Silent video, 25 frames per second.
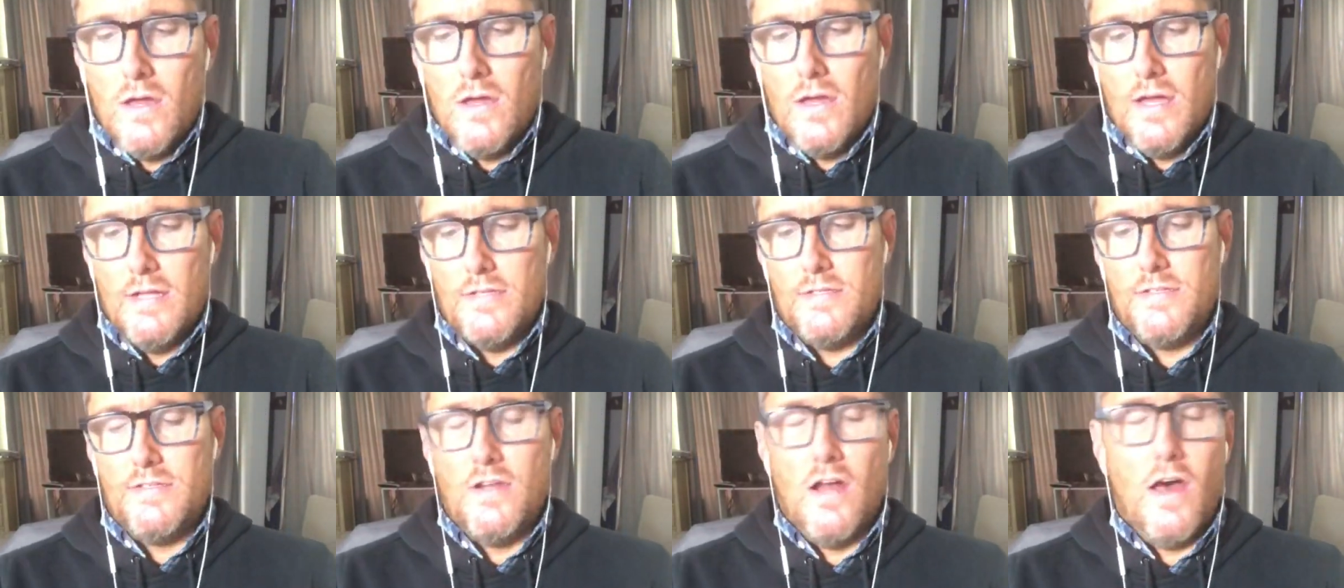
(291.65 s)

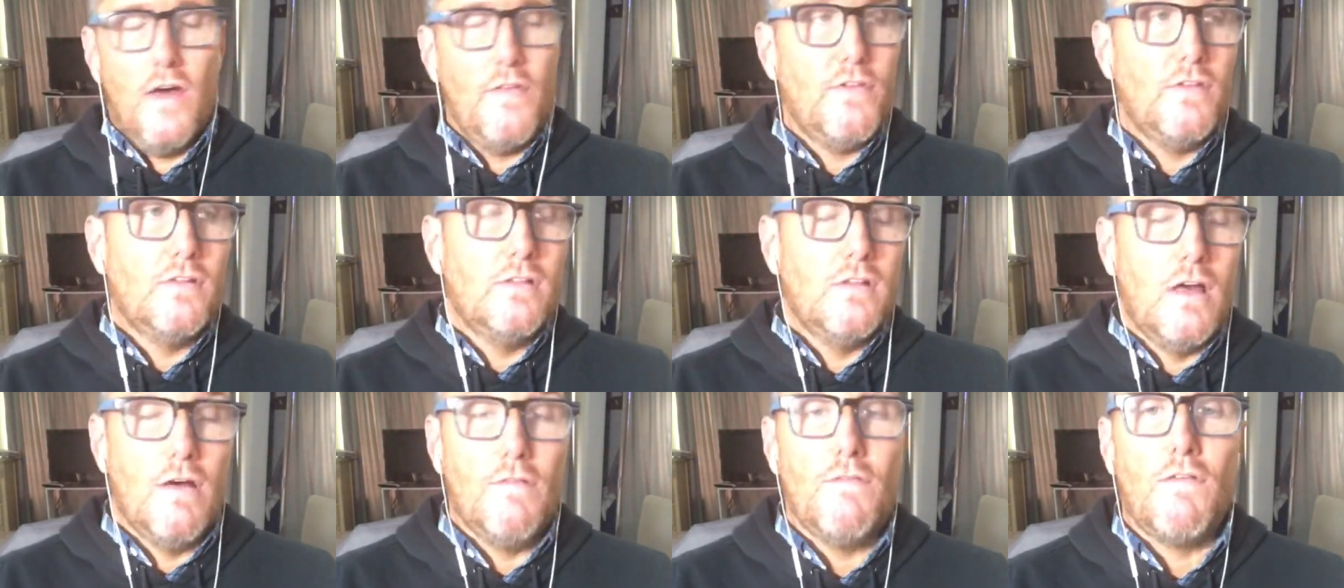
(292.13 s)
It's not the
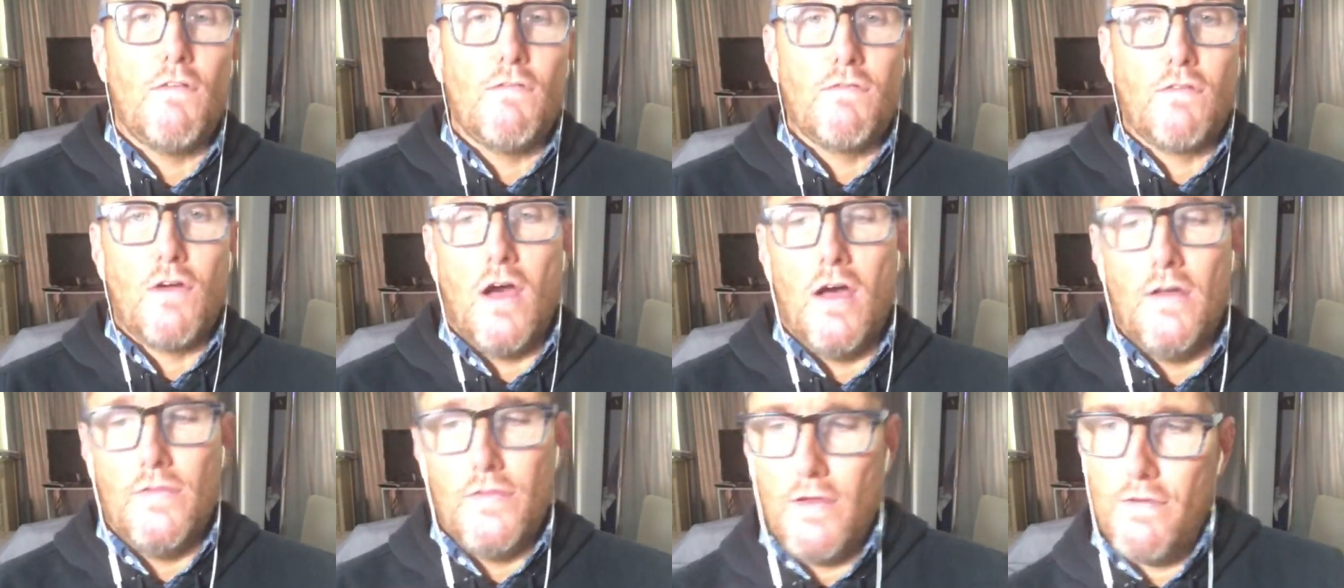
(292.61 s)
love of
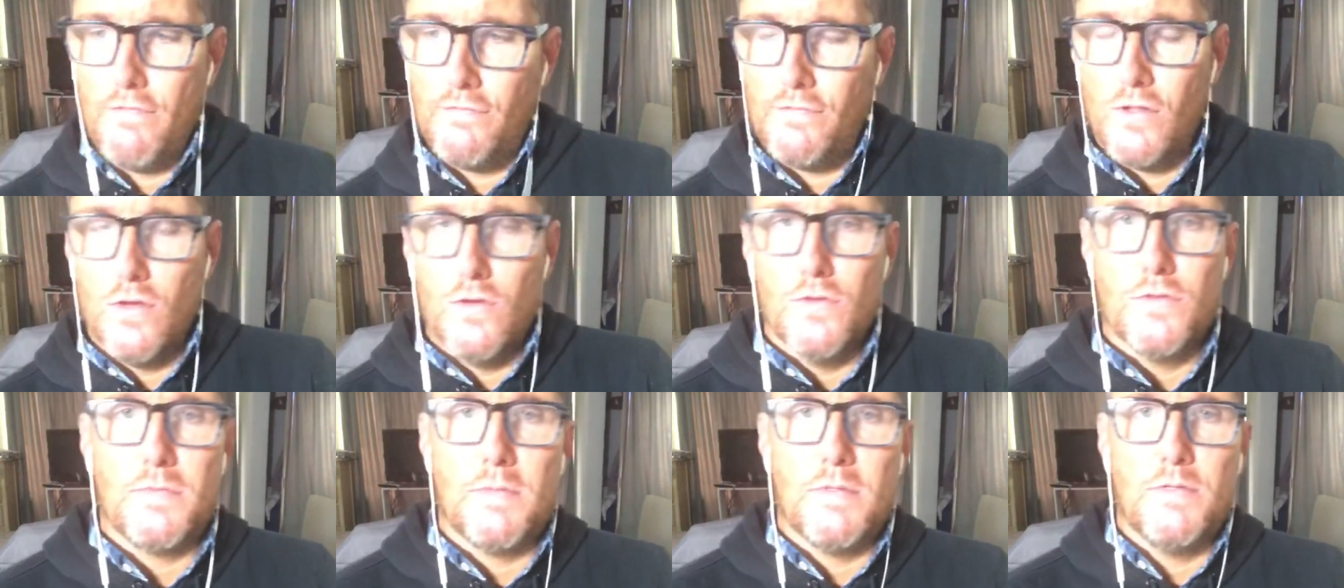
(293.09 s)
God that
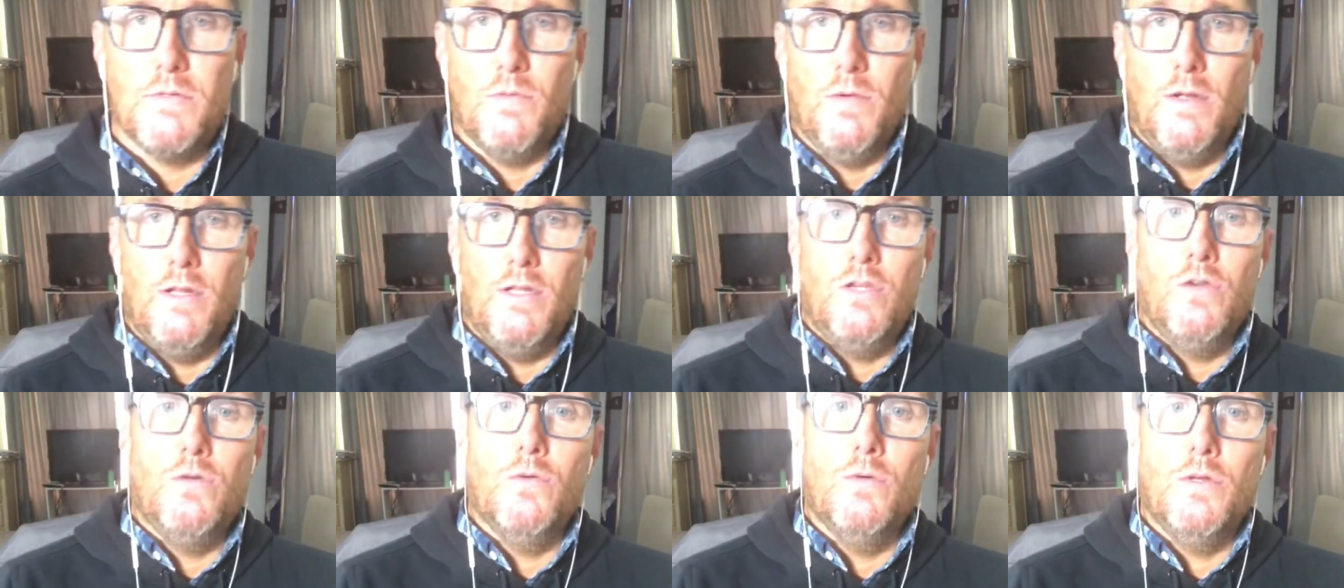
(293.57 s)
flows
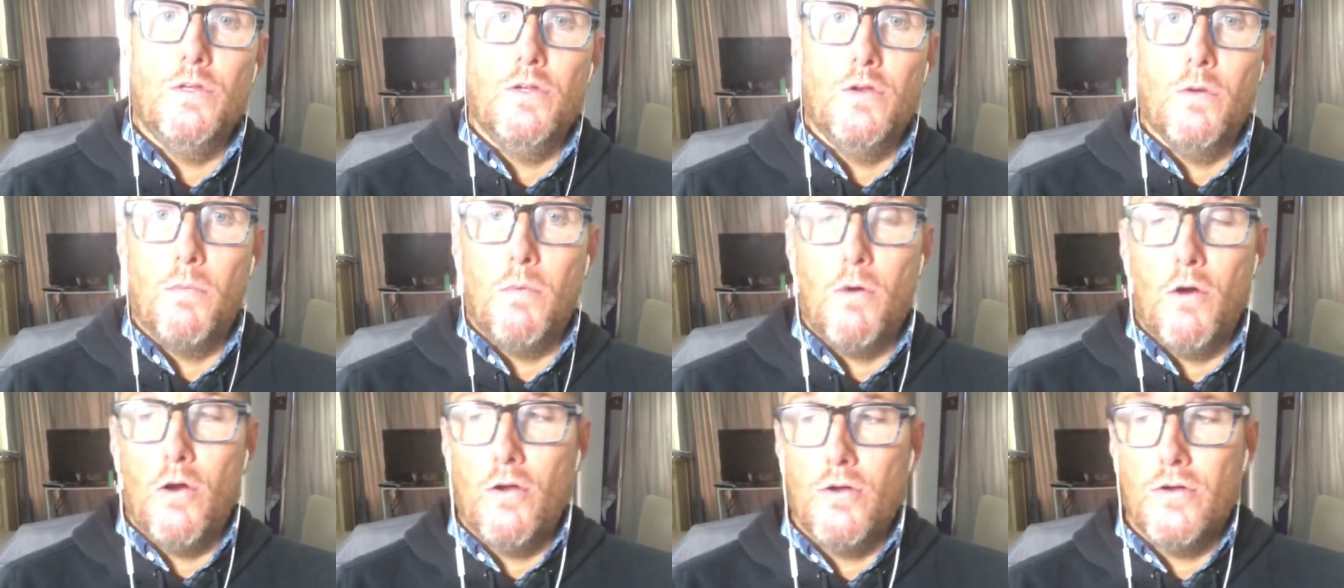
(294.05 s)
between you and your
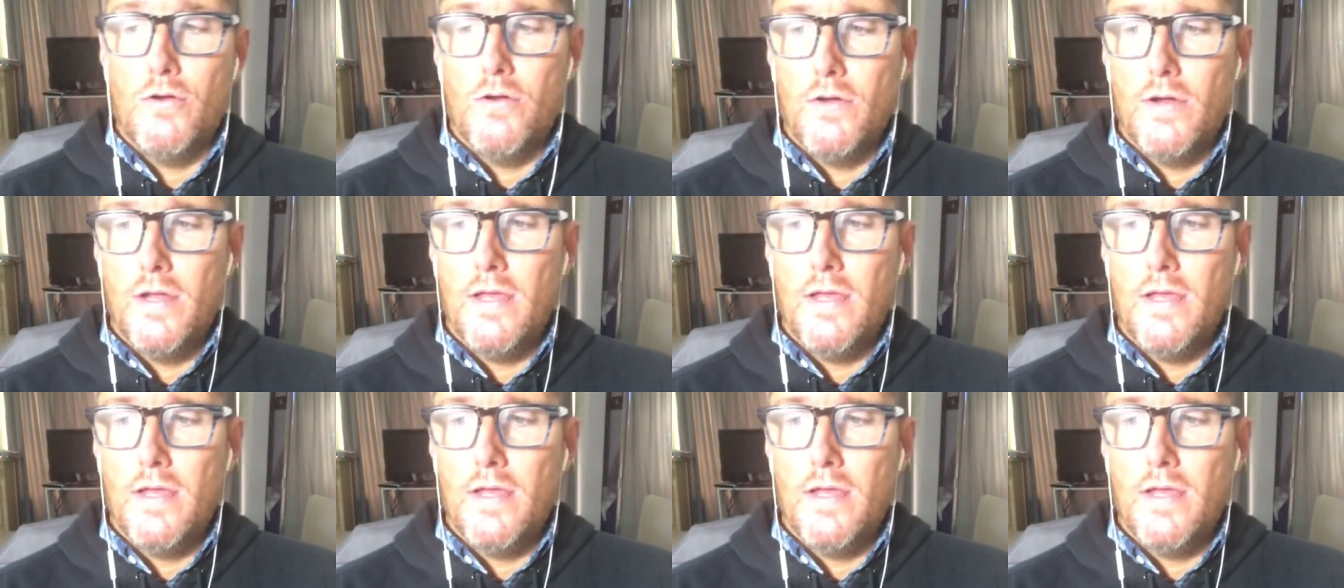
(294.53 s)
partner.